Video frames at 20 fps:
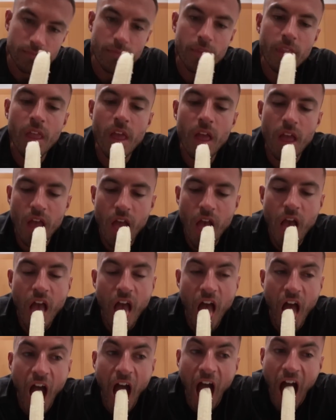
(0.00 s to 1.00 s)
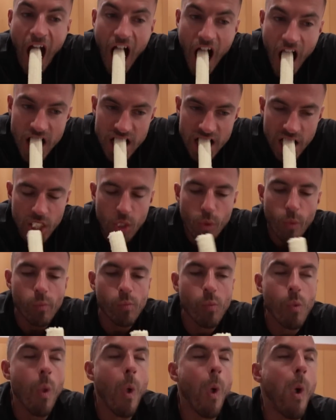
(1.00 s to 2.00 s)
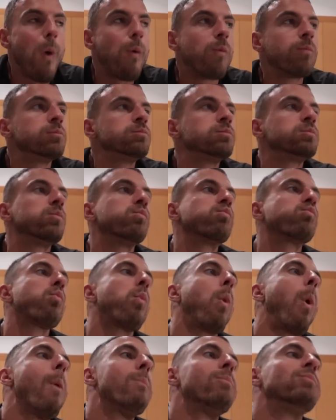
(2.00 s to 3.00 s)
of people when it comes to like meal prep and stuff, they feel like they have to